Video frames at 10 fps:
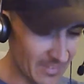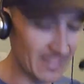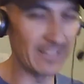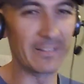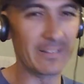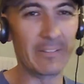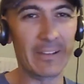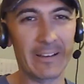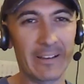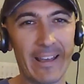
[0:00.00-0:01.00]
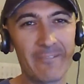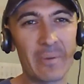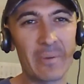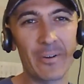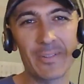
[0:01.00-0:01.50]
that you got to have
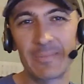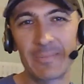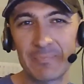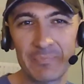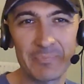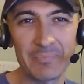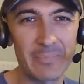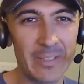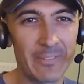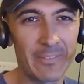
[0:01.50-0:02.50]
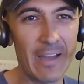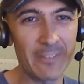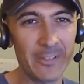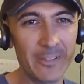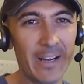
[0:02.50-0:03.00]
both. But if you
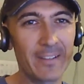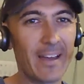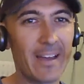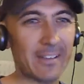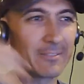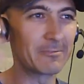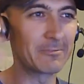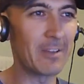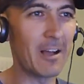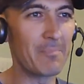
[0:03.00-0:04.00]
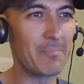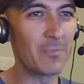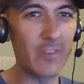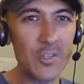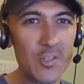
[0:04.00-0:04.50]
haven't created that
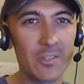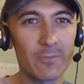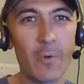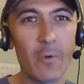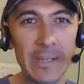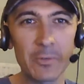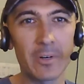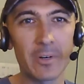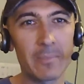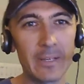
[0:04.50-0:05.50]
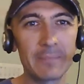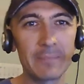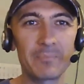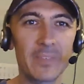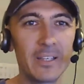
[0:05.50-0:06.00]
vision of where you want to be,
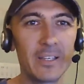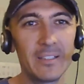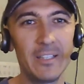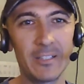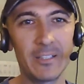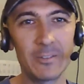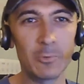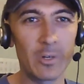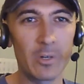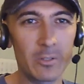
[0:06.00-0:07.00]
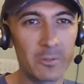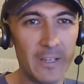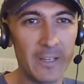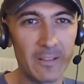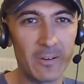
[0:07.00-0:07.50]
you can do work all
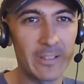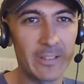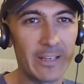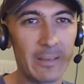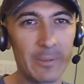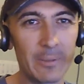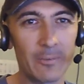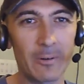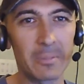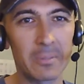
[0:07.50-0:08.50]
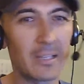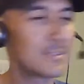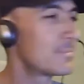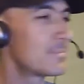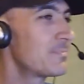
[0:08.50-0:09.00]
day long and end up in the wrong place.